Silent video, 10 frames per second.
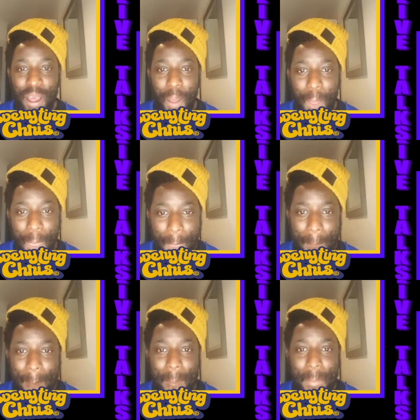played the
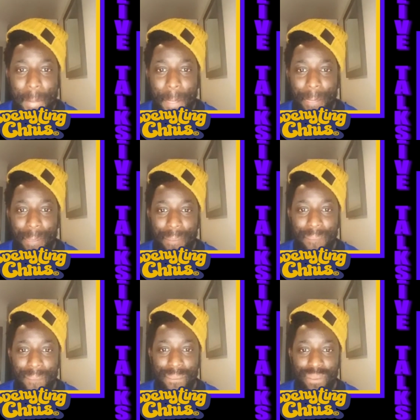game,
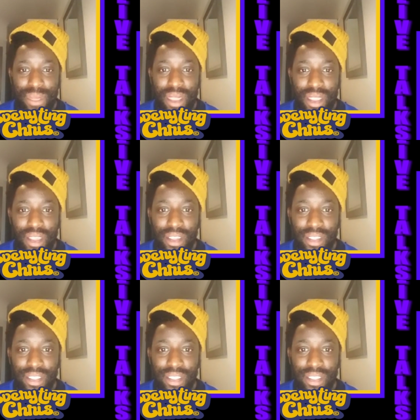and then that weekend